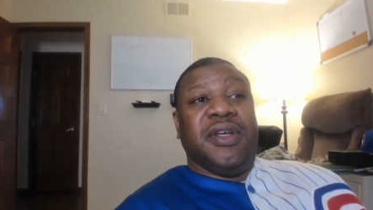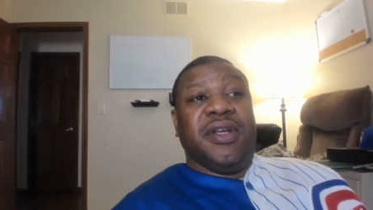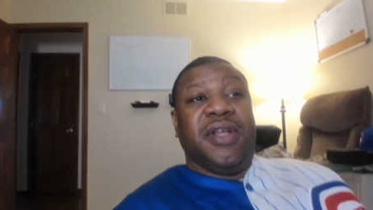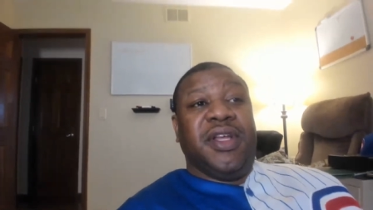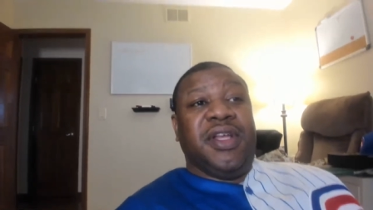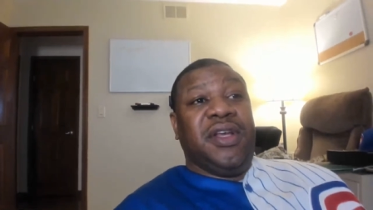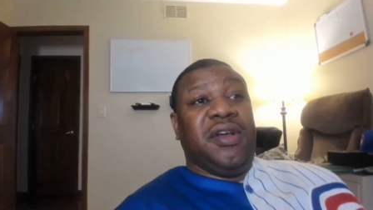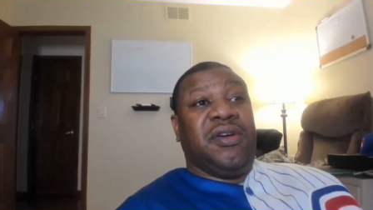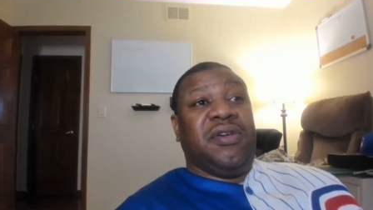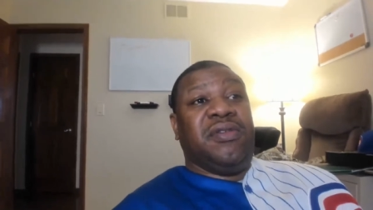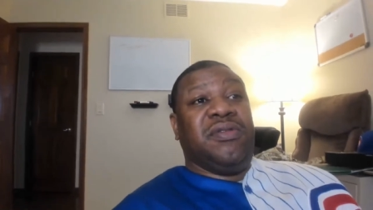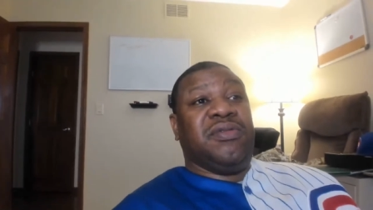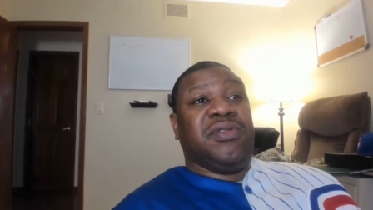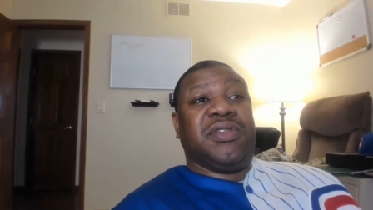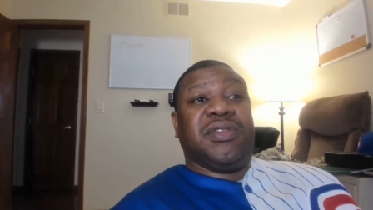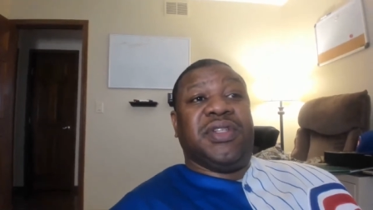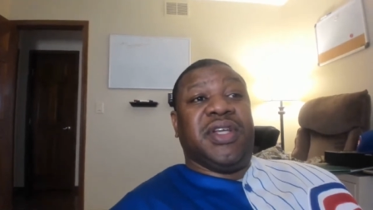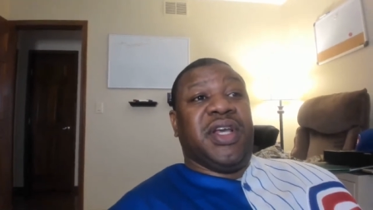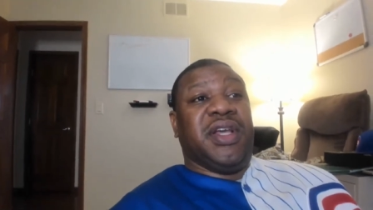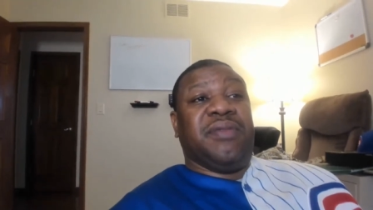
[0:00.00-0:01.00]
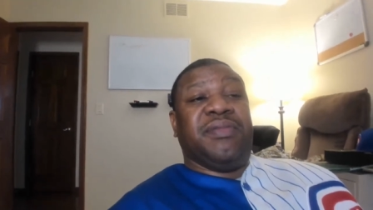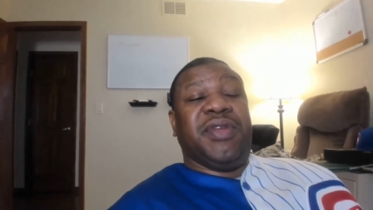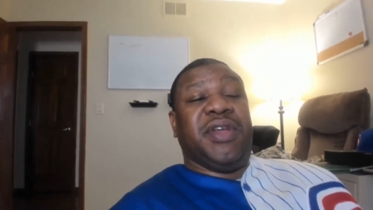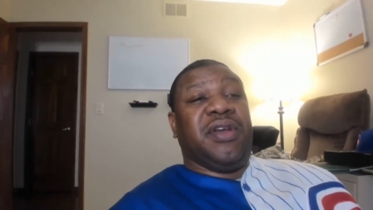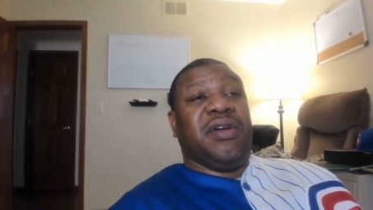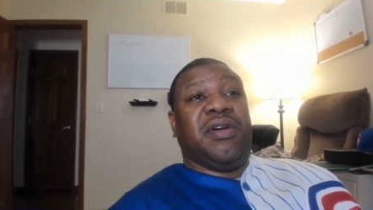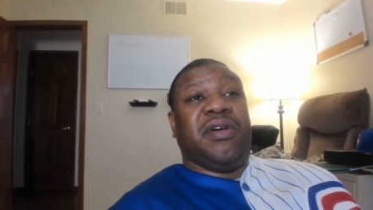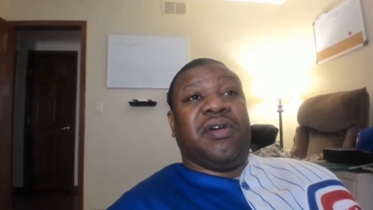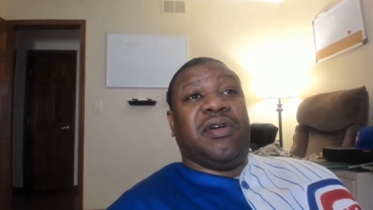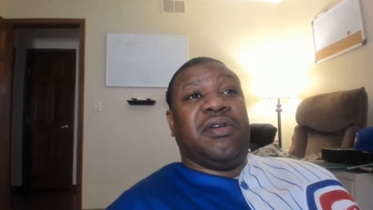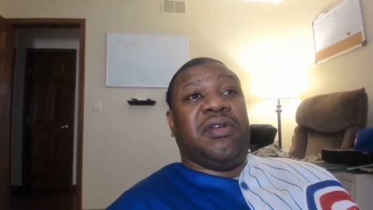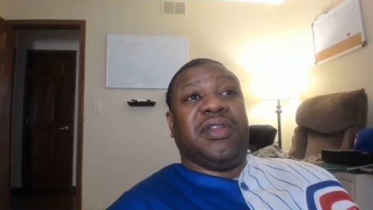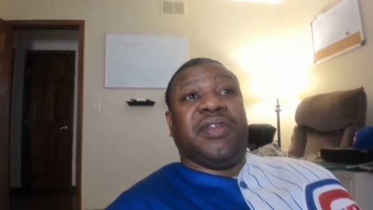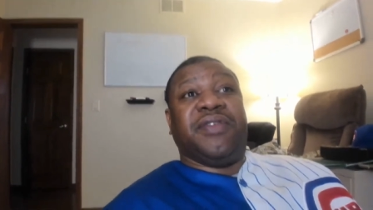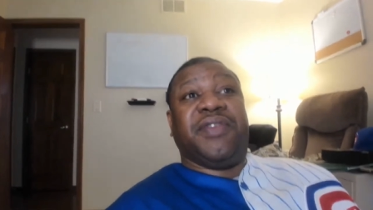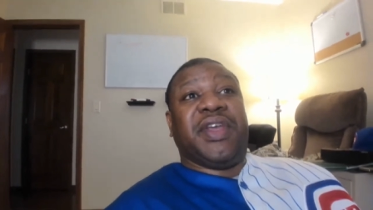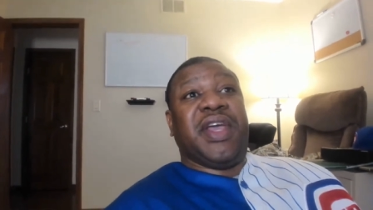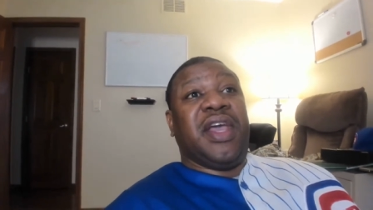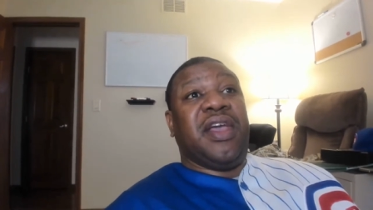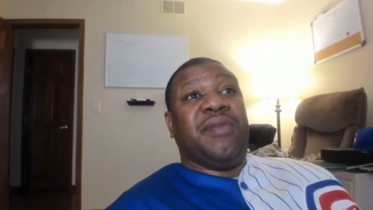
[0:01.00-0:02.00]
He owns damn near all
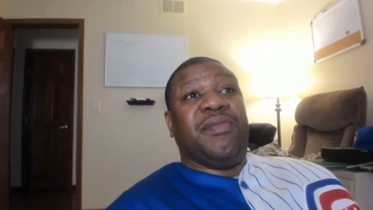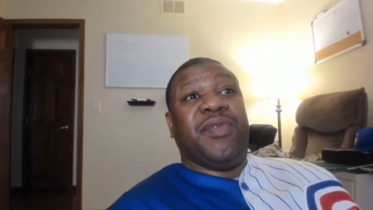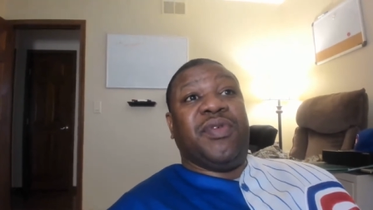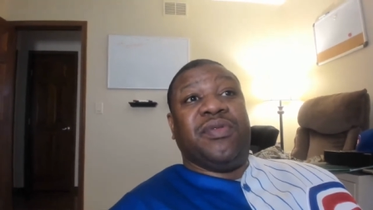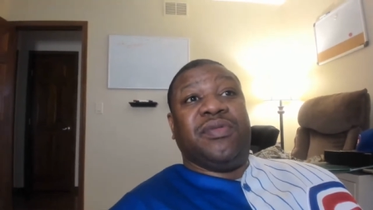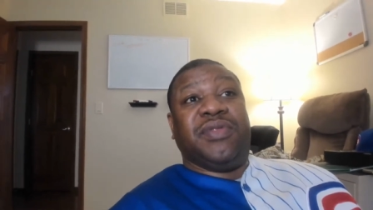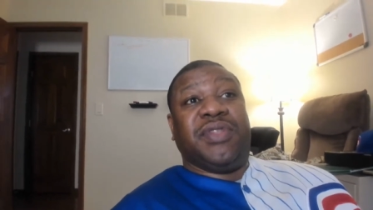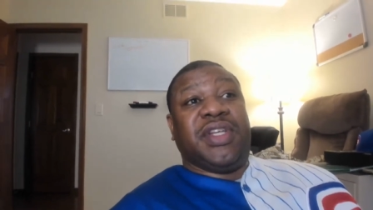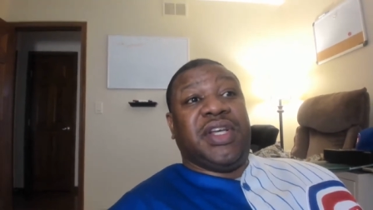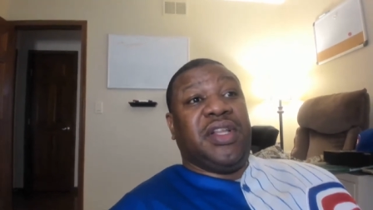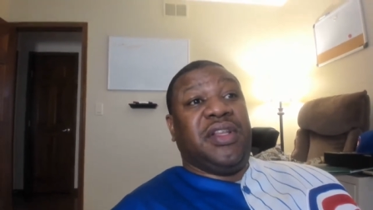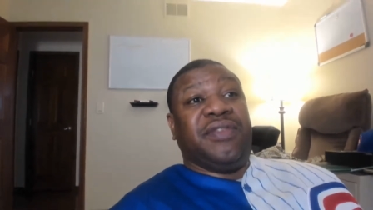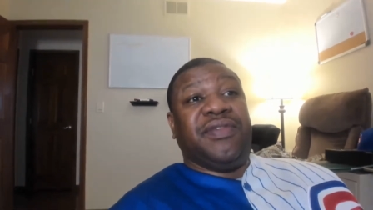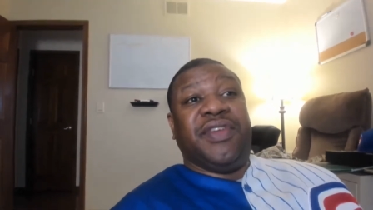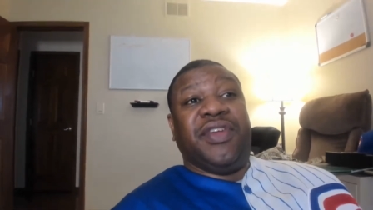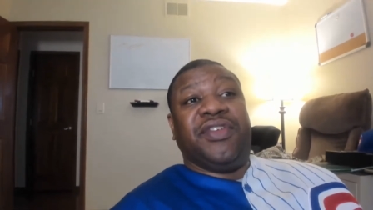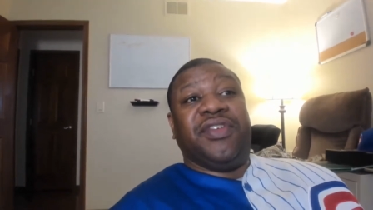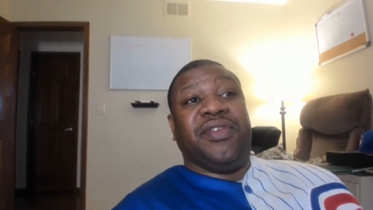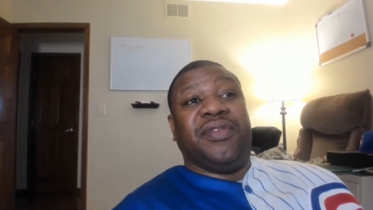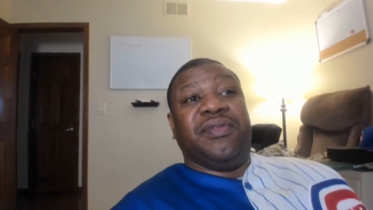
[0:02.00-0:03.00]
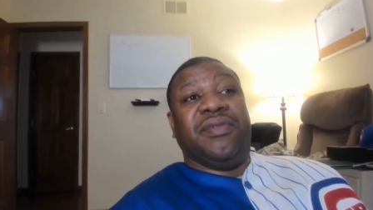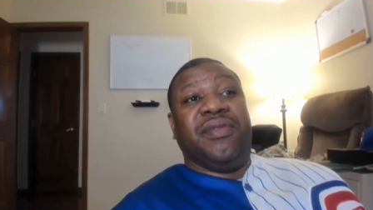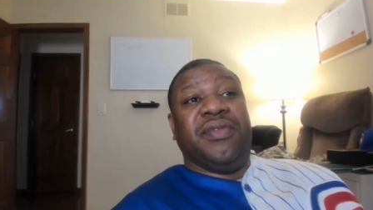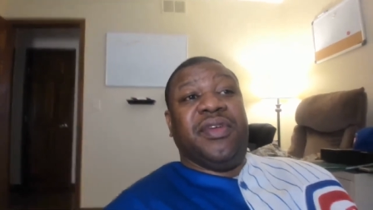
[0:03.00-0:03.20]
of cable television